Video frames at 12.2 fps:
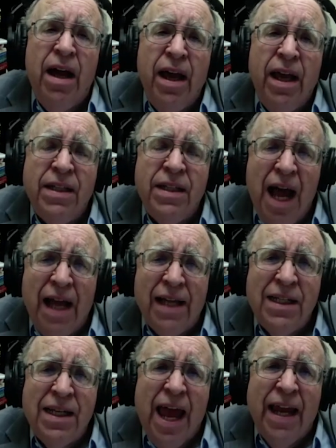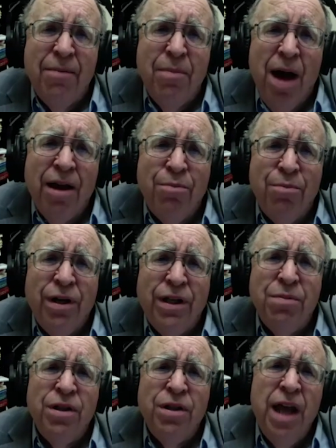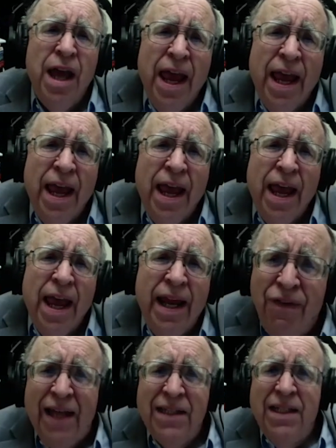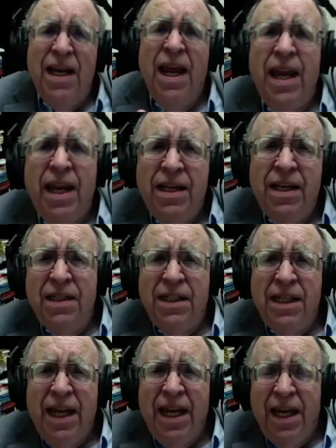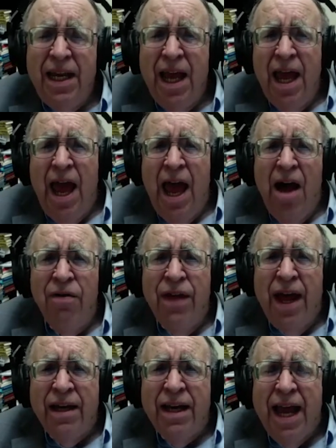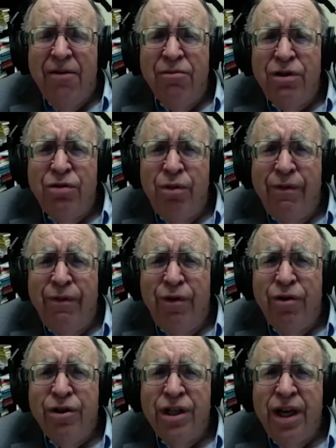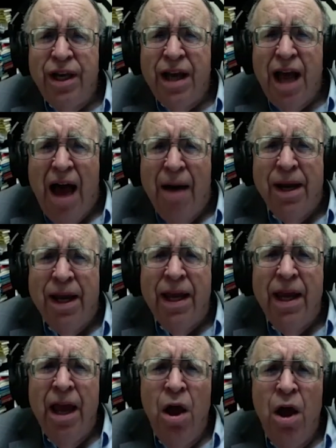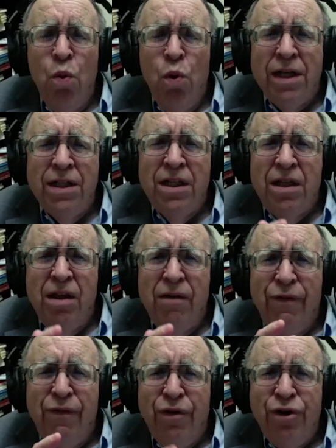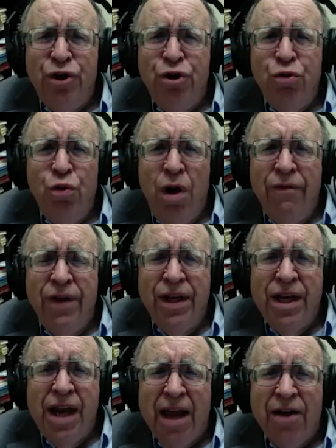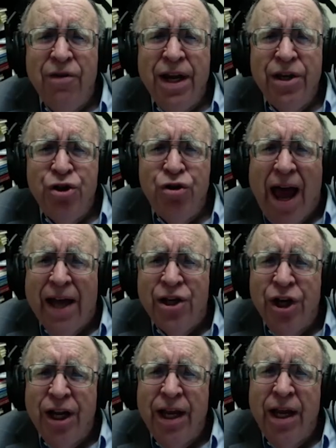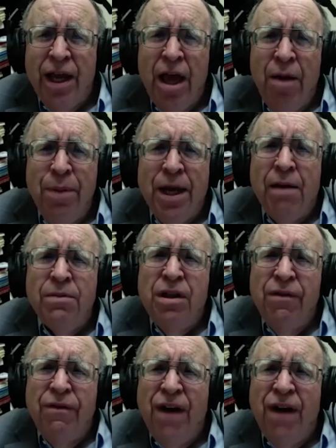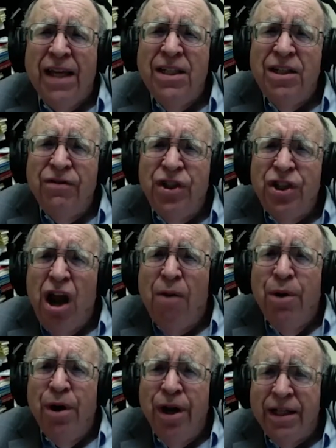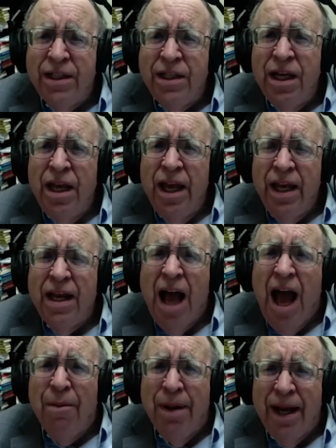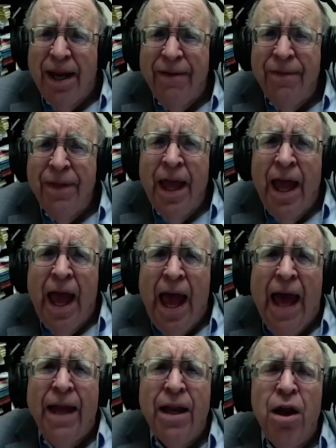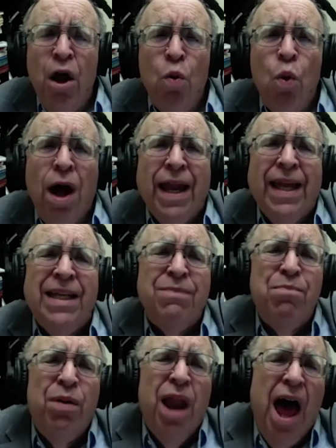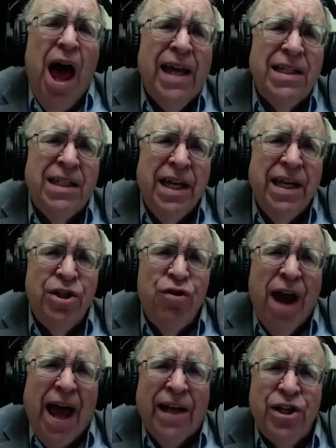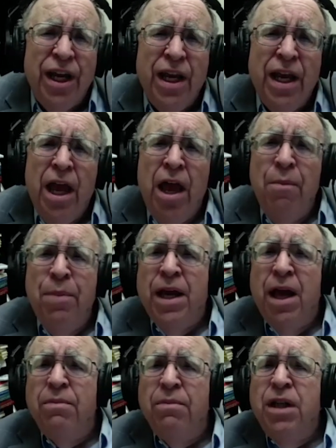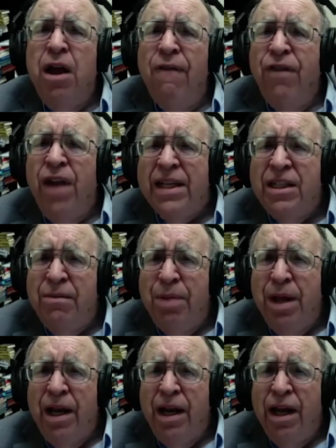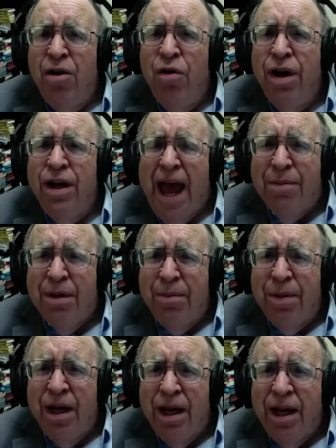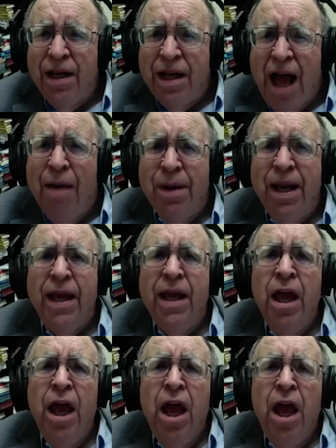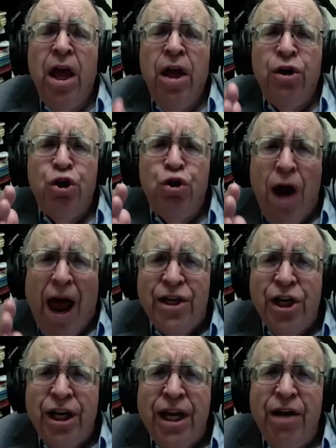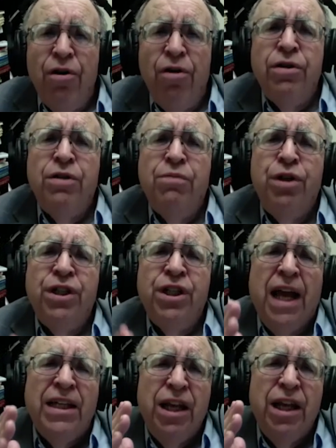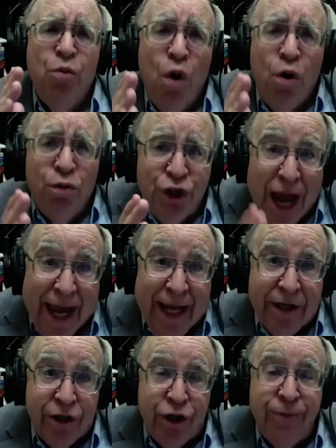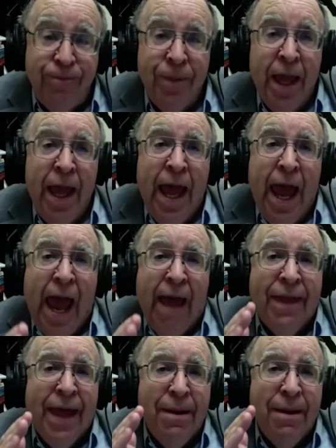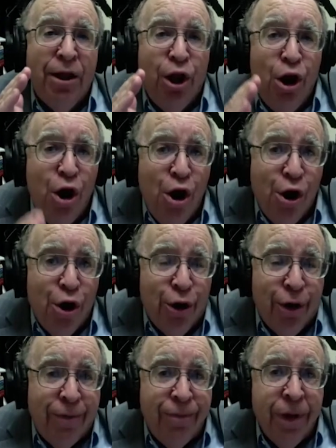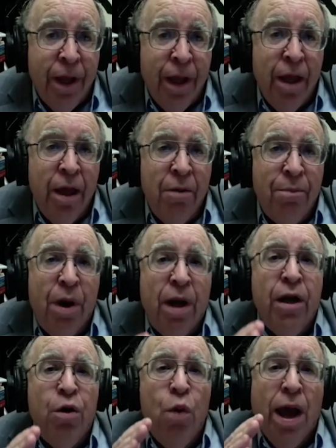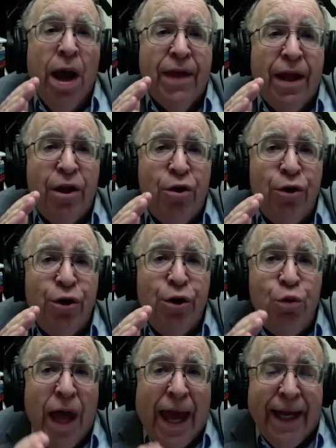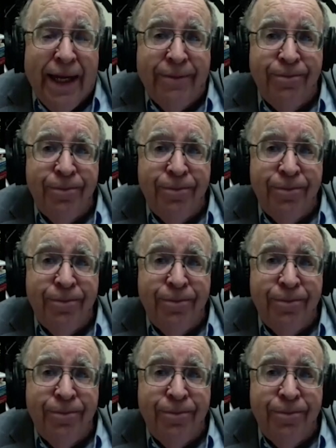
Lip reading: it's not standing by your principles. It is fascinating to see how that gets reversed in comedy. What's the virtue of integrity in tragedy becomes the vice of stubbornness in comedy. And what is pliancy in tragedy becomes flexibility or adaptability in comedy. Tragic heroes precisely won't change, and they learn, but in a way they learn too late